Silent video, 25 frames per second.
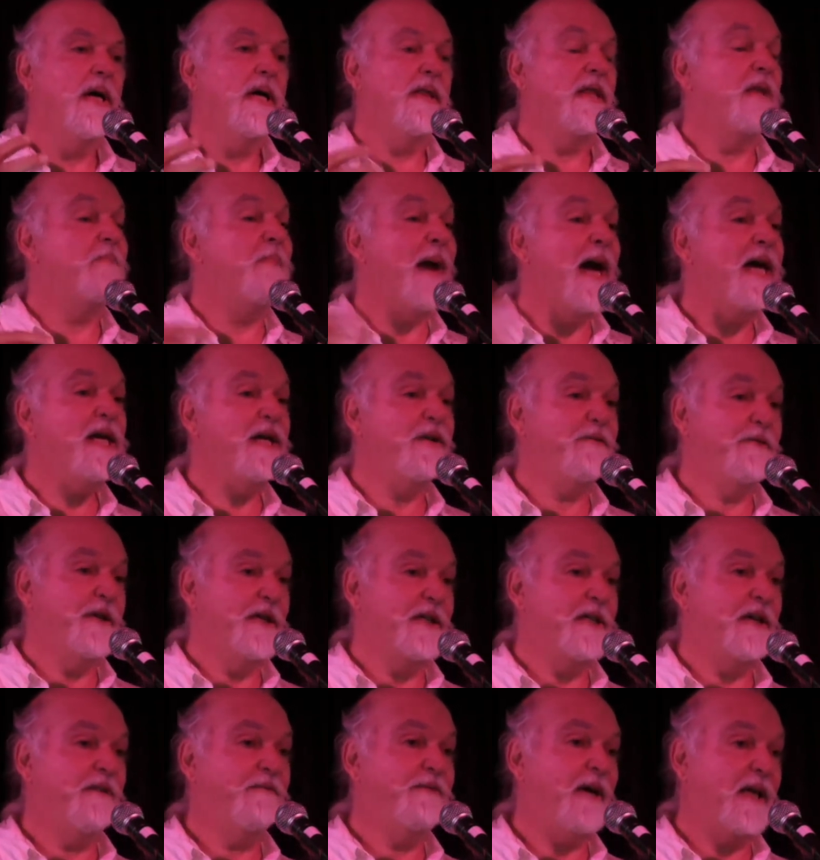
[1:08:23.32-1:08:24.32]
They're made of
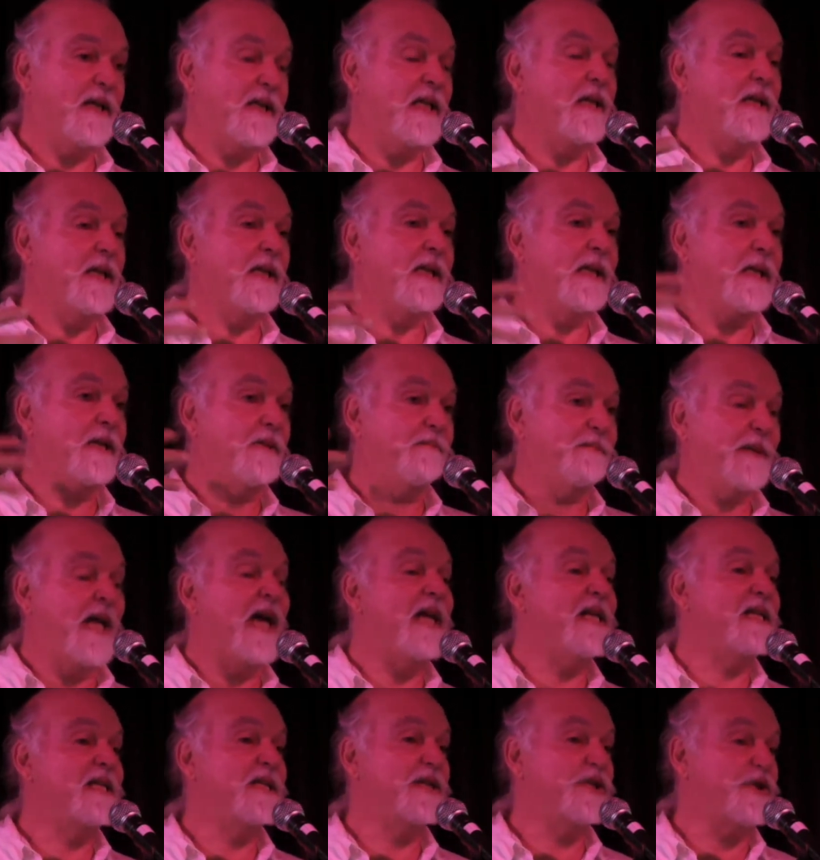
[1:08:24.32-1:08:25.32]
it. In fact, the
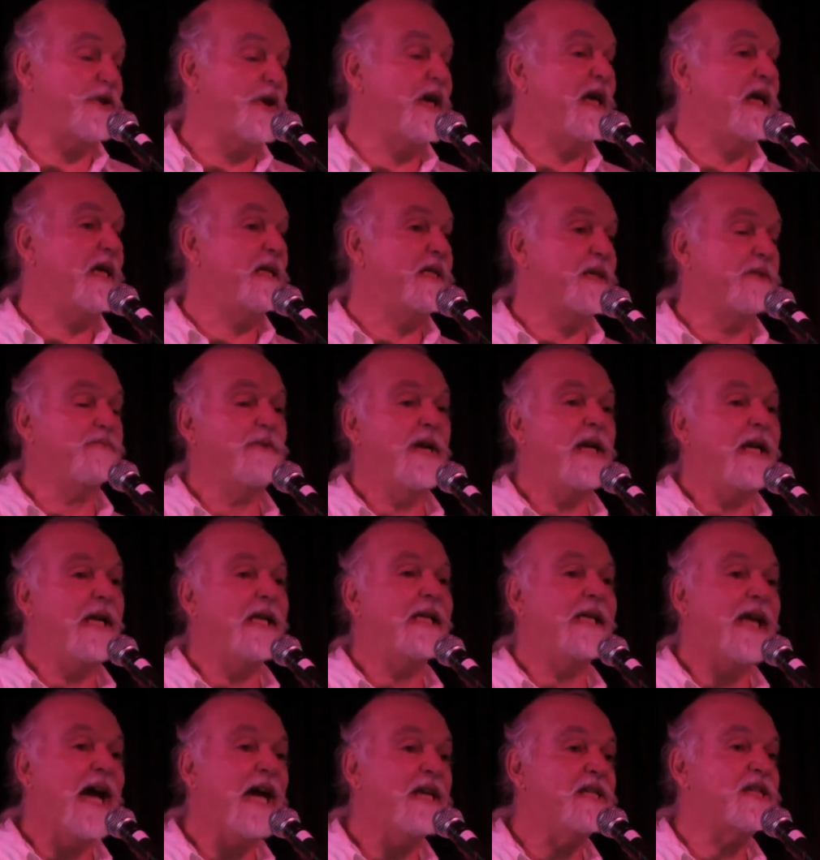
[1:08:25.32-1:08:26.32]
plants, trees are really
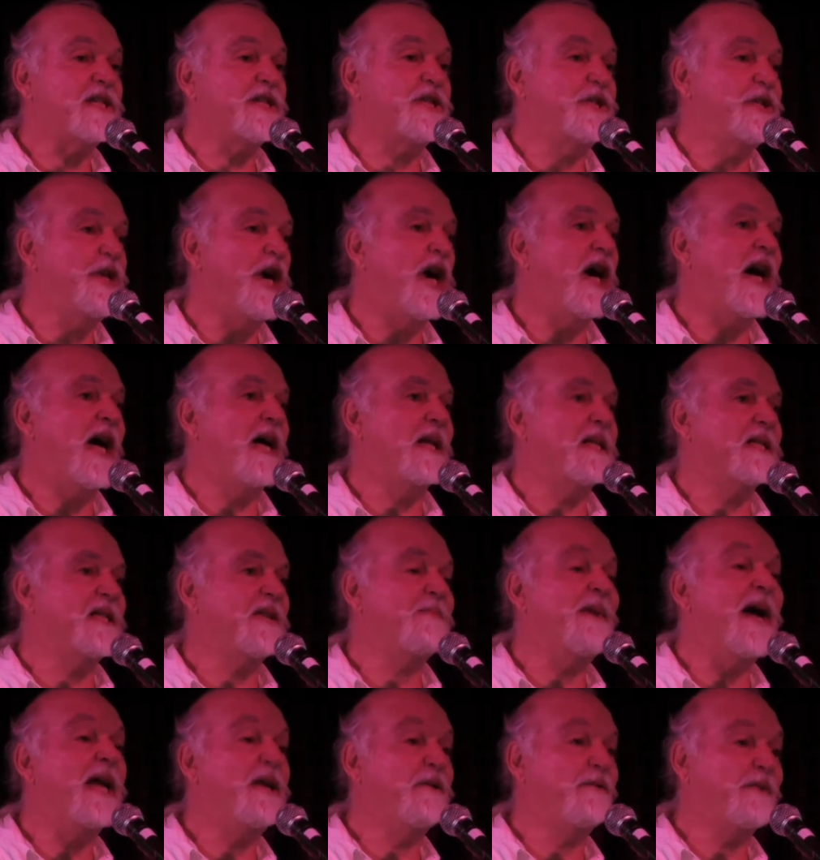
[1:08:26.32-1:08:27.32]
gas giants.
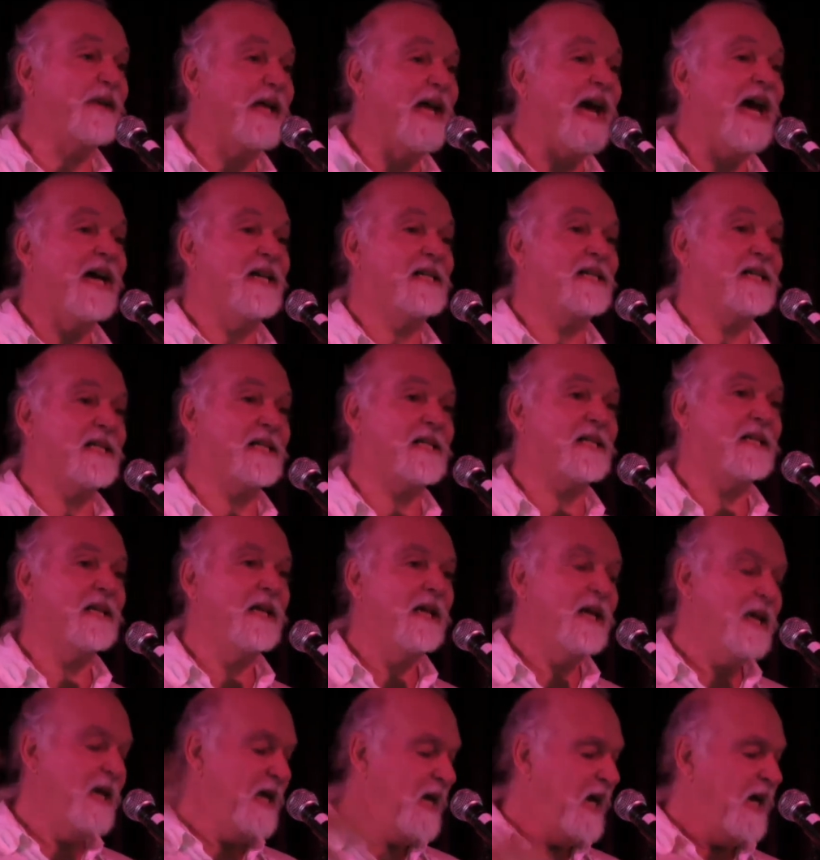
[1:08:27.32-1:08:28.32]
They're made of gas.
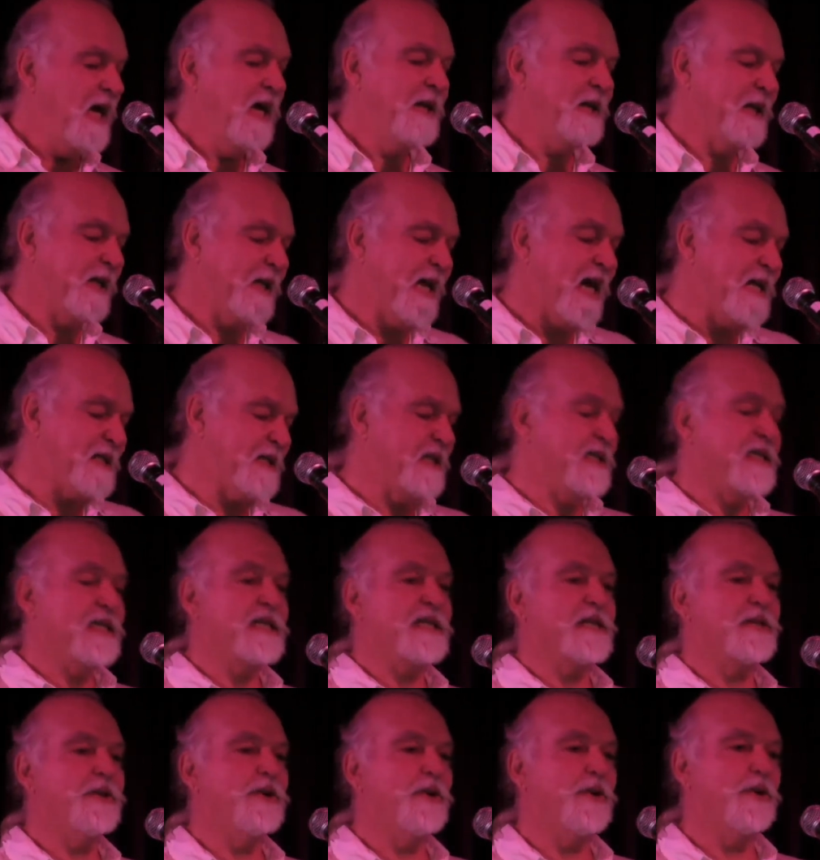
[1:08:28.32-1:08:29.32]
And the gas is
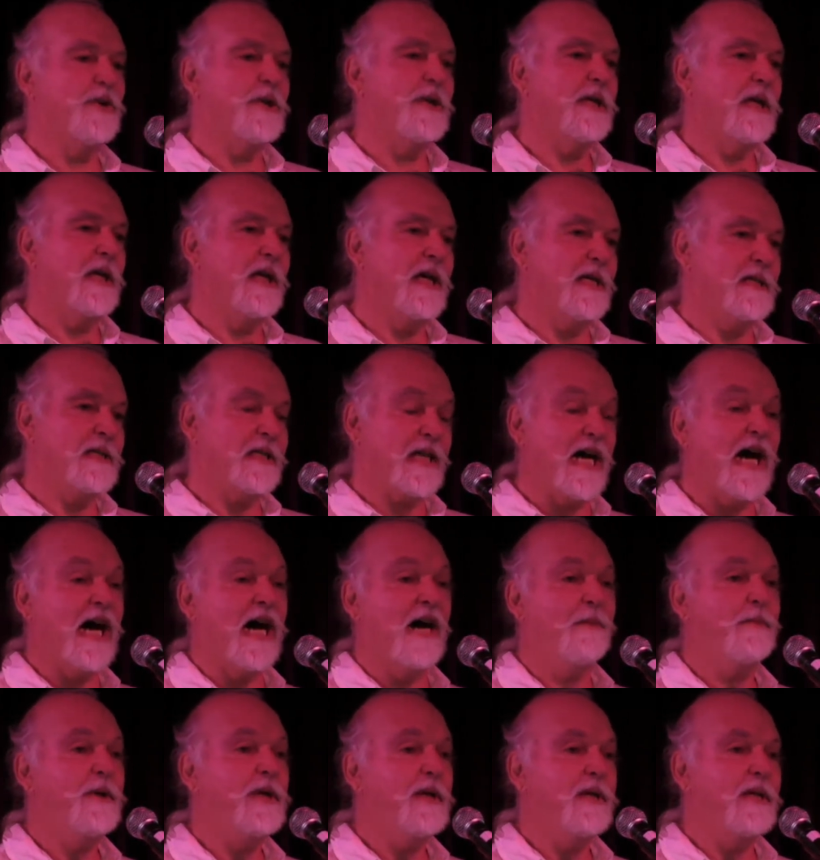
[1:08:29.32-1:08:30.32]
stored as
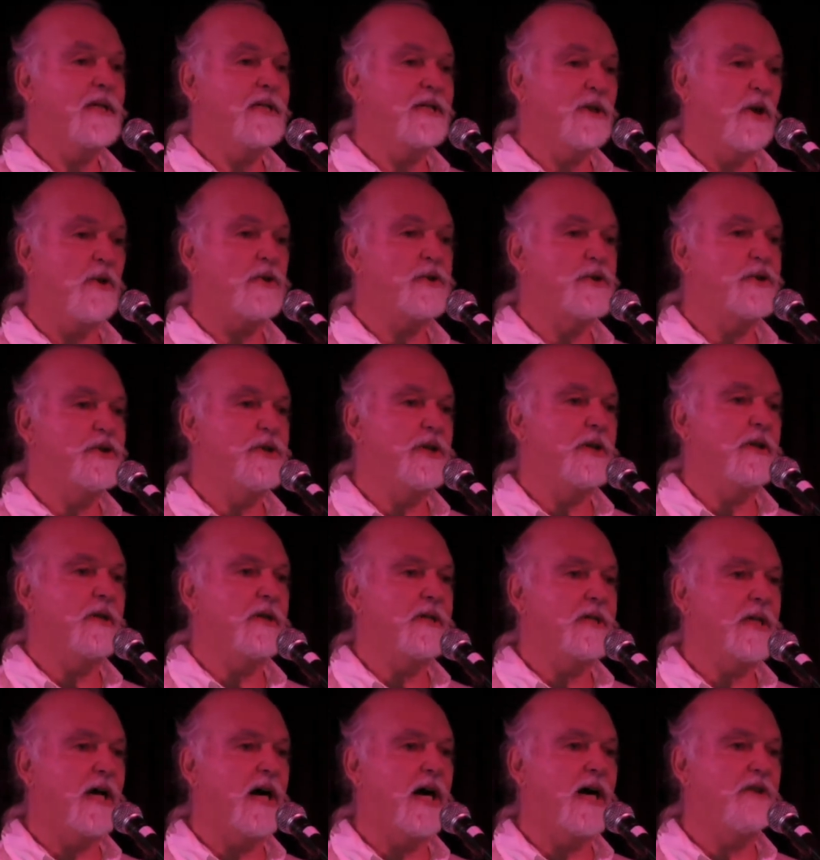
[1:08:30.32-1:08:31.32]
carbon, and as oxygen, and
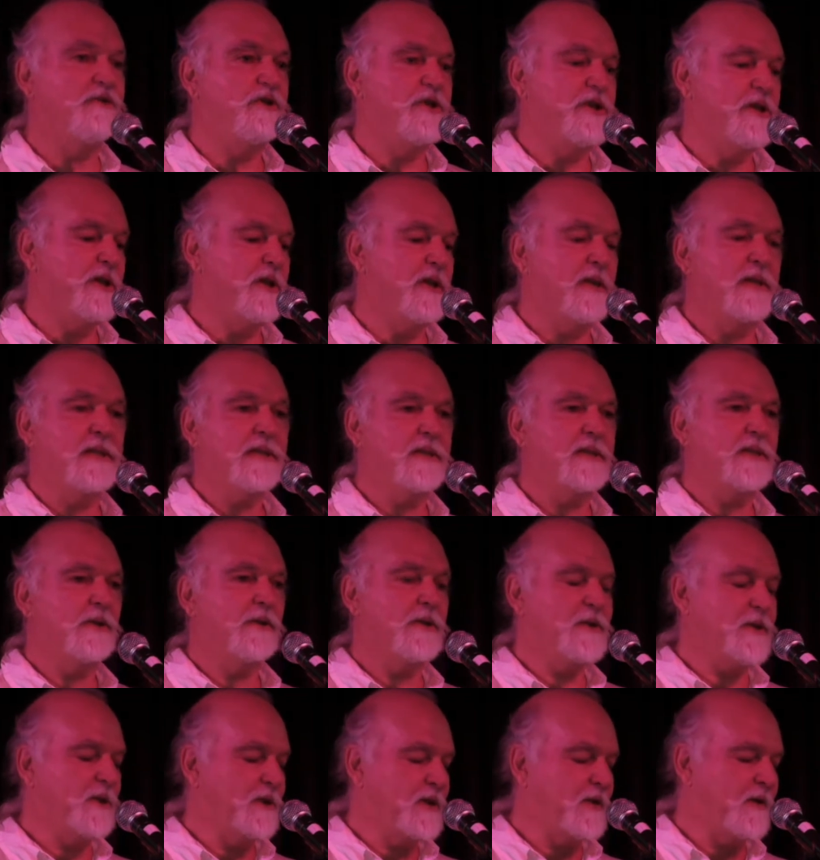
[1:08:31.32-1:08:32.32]
as hydrogen, and as
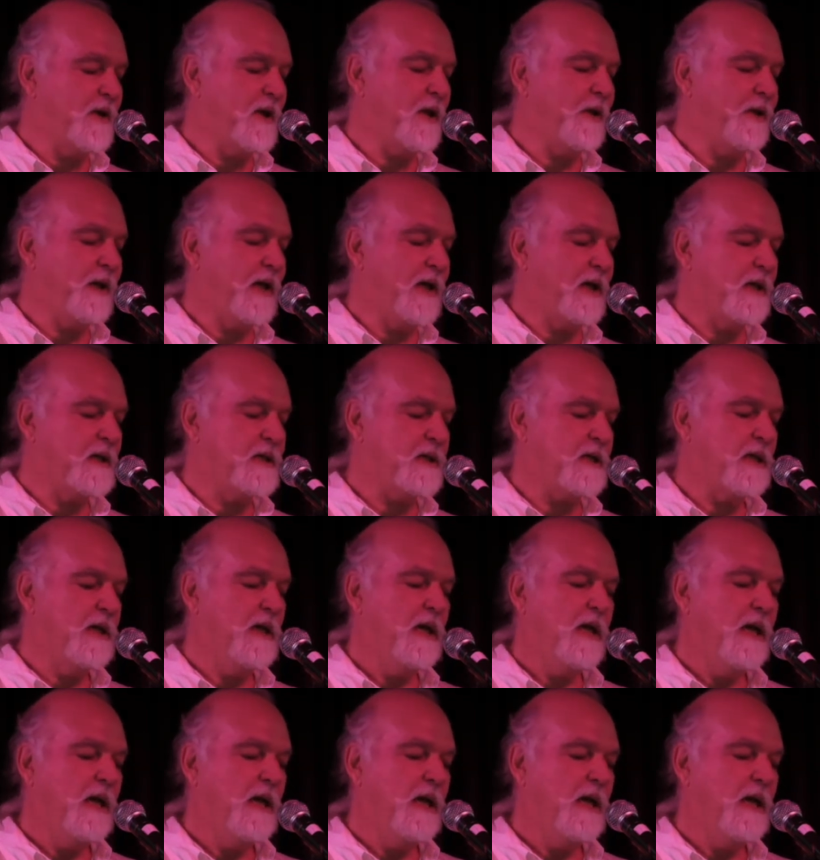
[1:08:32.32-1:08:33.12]
all sorts of other things.